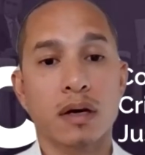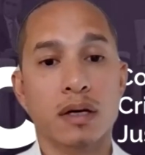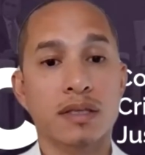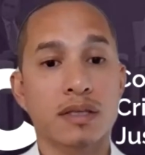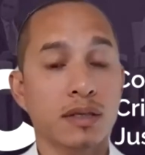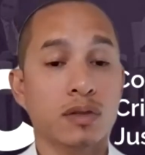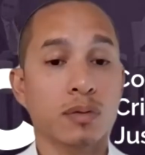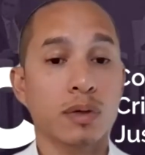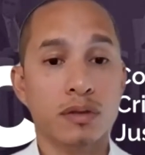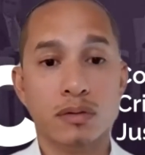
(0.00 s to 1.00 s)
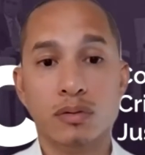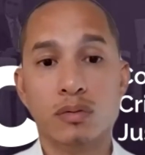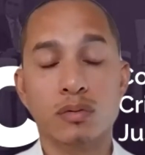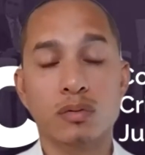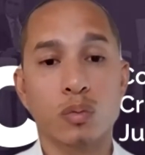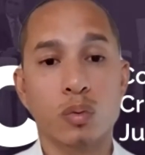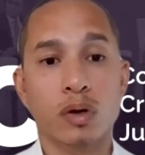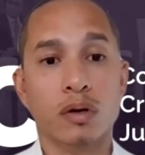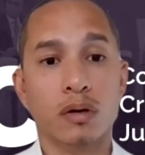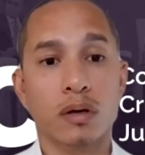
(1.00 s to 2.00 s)
constituents who
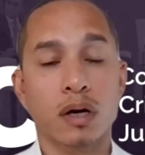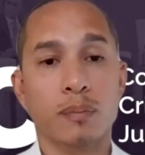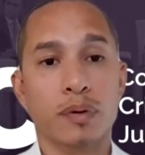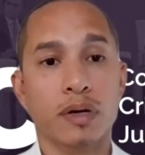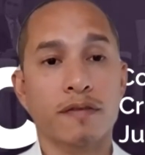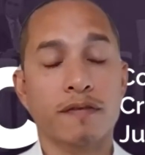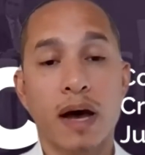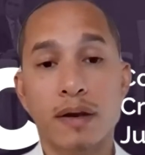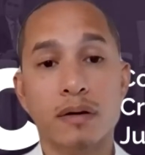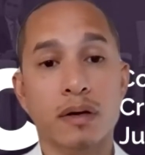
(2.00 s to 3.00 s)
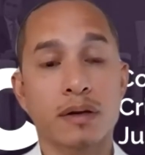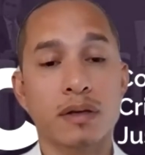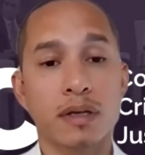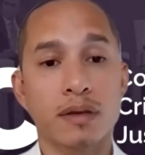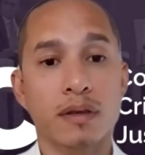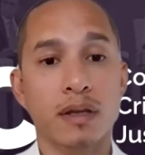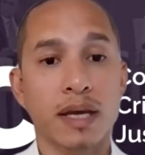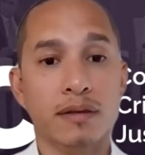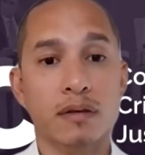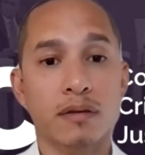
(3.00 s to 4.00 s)
were putting fire underneath the
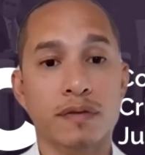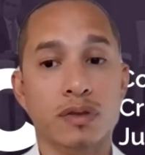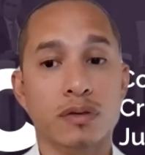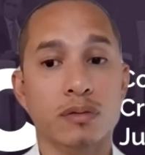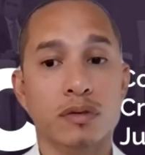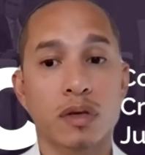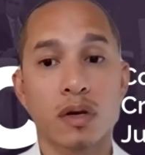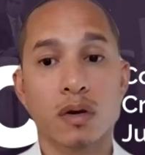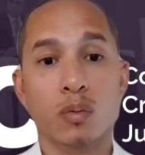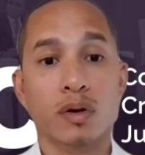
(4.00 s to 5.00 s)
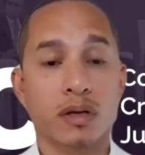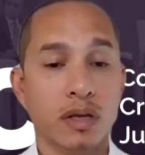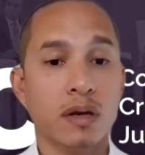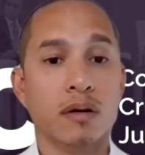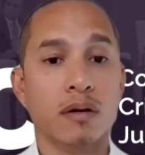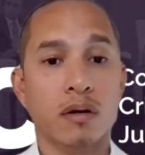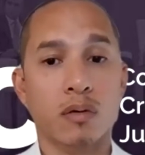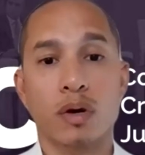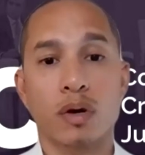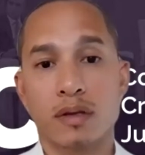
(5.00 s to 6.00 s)
elected officials were clear
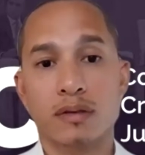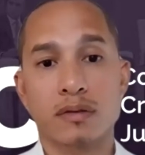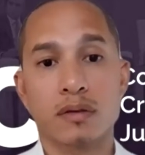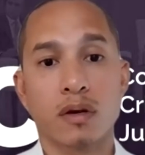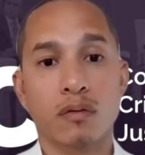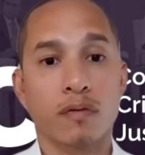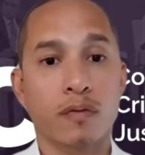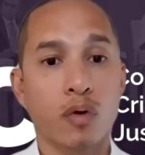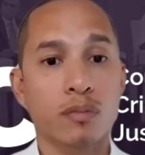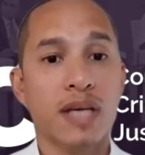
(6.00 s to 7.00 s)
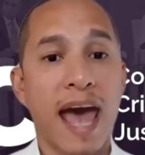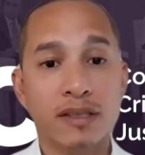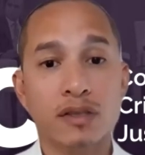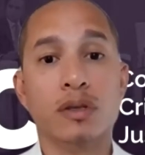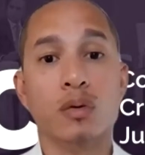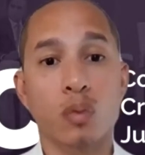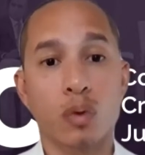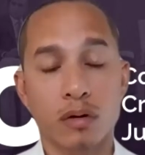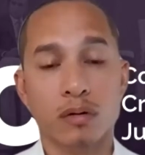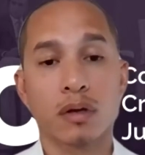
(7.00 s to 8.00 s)
on what these reforms actually
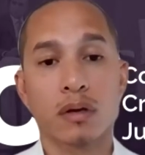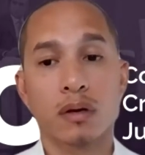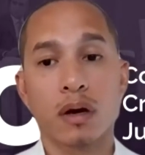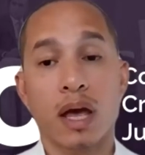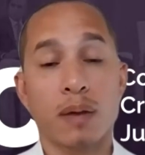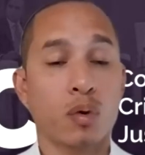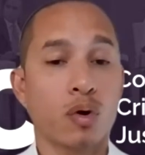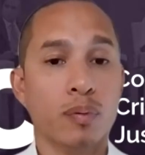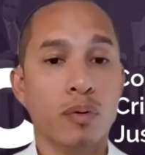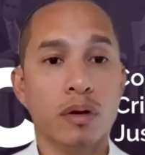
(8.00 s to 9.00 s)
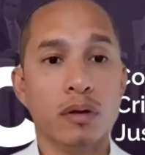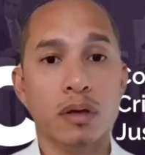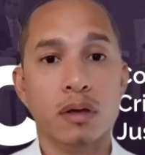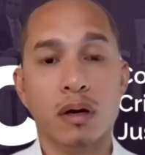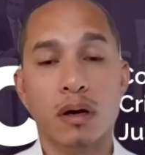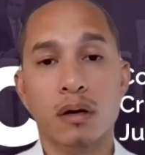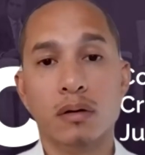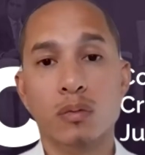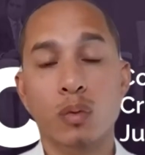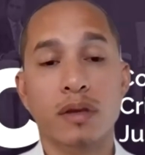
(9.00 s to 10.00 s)
were, and more importantly,
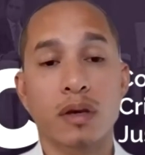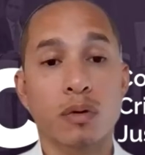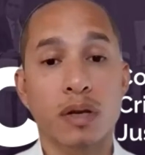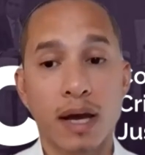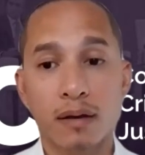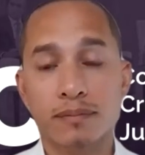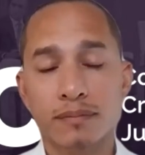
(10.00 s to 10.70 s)
what they were not.